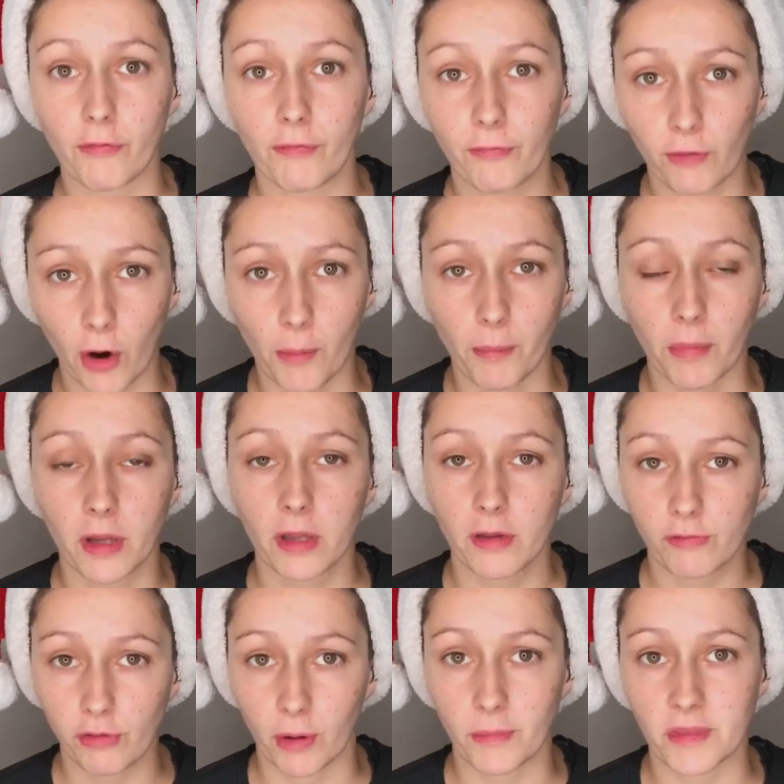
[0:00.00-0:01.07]
from
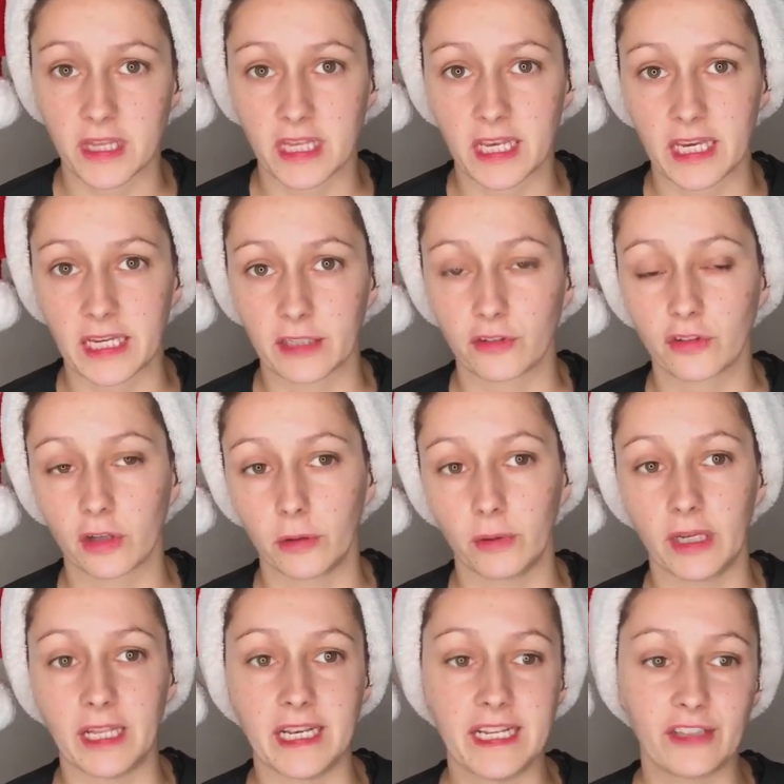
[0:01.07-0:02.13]
the year. So
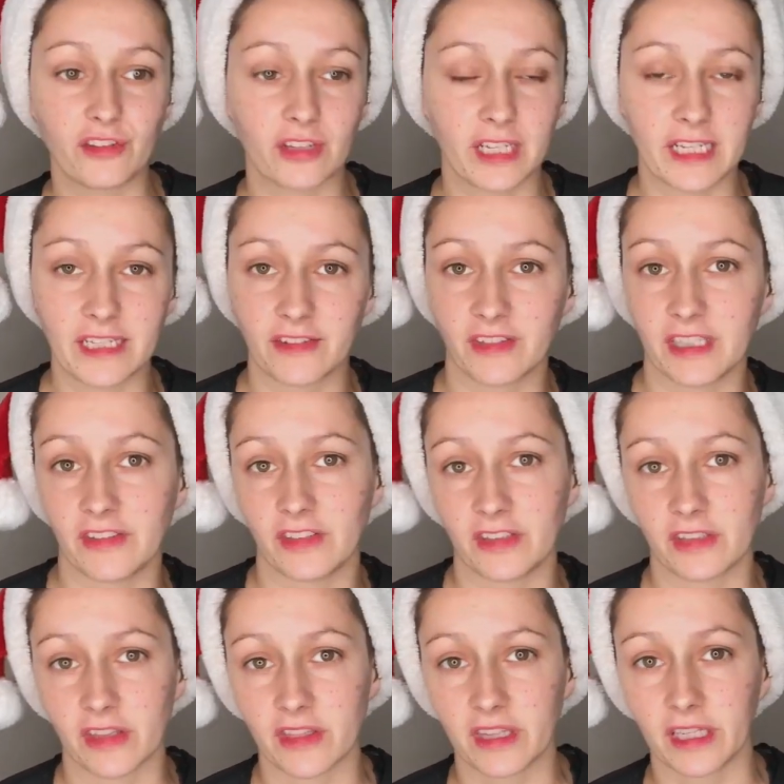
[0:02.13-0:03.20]
initially it's easy
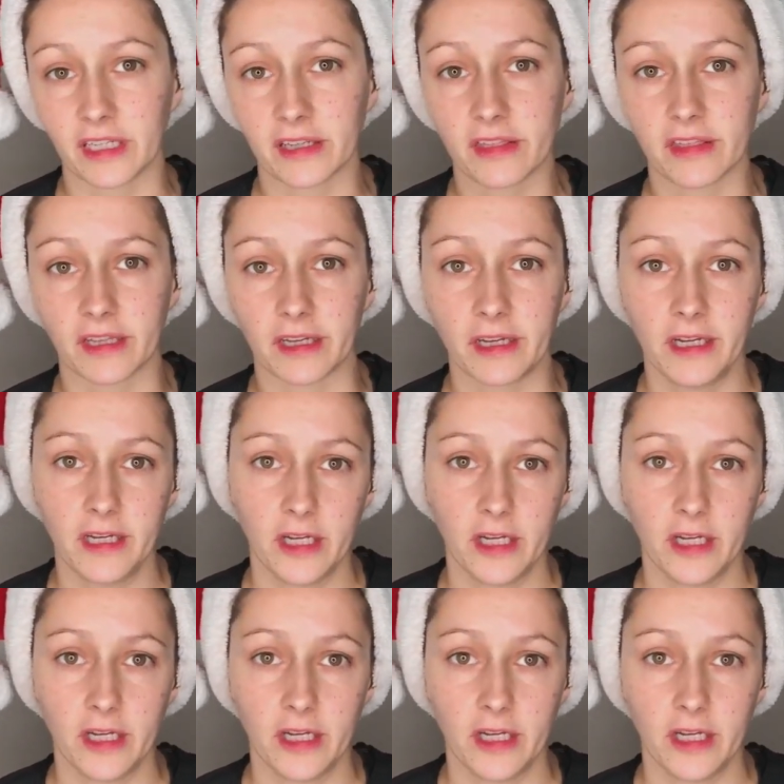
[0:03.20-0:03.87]
to think that